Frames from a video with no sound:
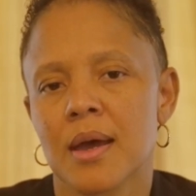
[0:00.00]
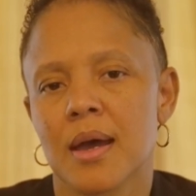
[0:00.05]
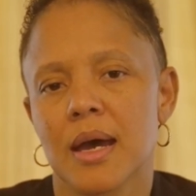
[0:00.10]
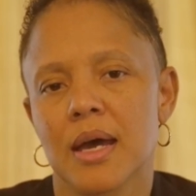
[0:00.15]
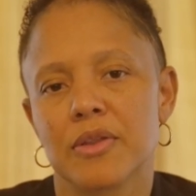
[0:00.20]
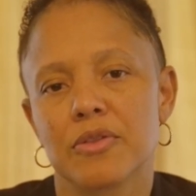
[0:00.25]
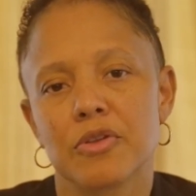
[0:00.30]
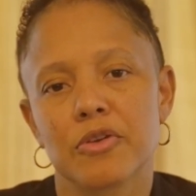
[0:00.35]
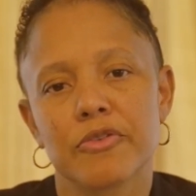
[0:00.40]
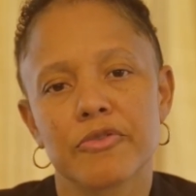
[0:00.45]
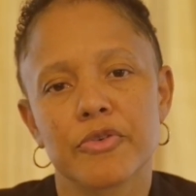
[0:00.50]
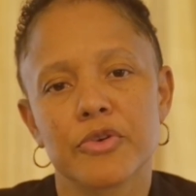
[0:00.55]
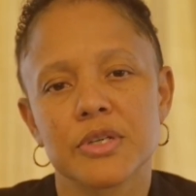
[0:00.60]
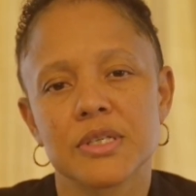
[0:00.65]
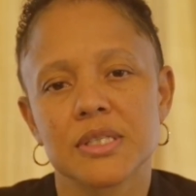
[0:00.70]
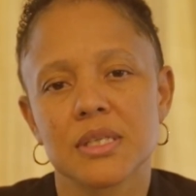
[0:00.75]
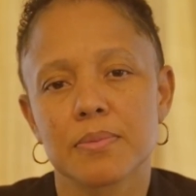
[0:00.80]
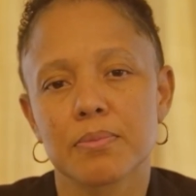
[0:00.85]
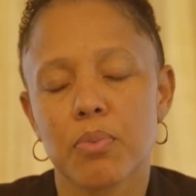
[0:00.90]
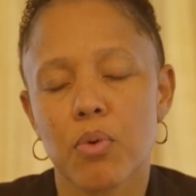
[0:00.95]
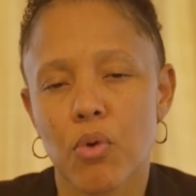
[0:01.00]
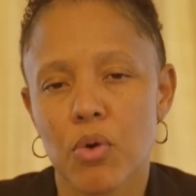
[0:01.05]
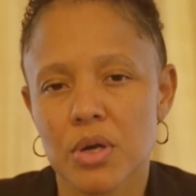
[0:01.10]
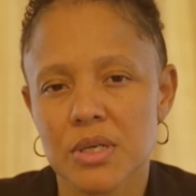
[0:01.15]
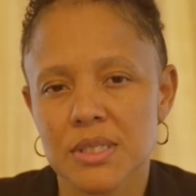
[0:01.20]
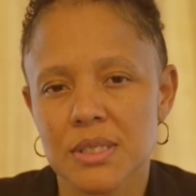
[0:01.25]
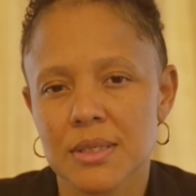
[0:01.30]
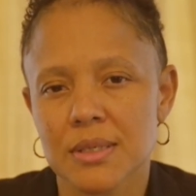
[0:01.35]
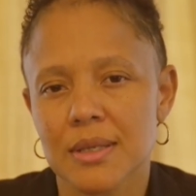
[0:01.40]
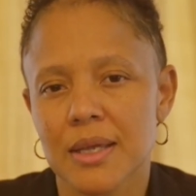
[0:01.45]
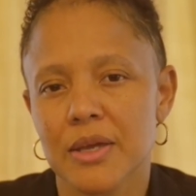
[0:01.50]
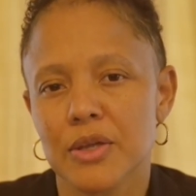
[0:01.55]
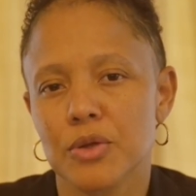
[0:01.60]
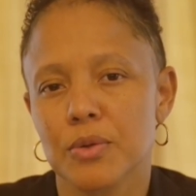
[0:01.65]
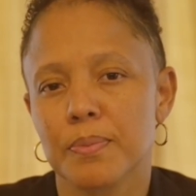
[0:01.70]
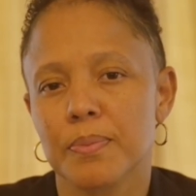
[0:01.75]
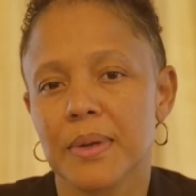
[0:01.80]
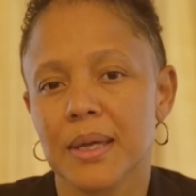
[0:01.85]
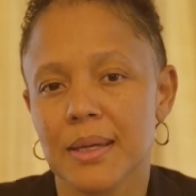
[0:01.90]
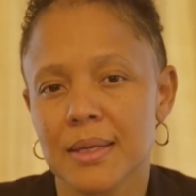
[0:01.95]
and therefore it is important that
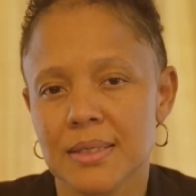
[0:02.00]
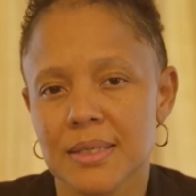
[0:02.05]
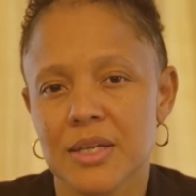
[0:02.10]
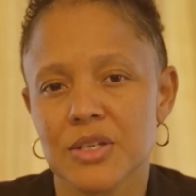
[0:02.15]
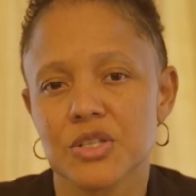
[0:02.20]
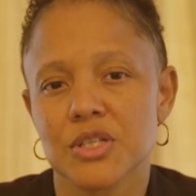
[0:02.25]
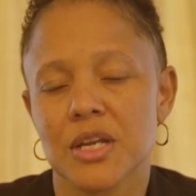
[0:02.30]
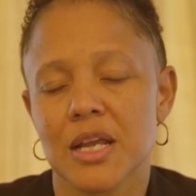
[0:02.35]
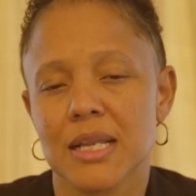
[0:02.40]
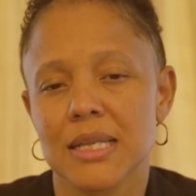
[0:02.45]
you pay attention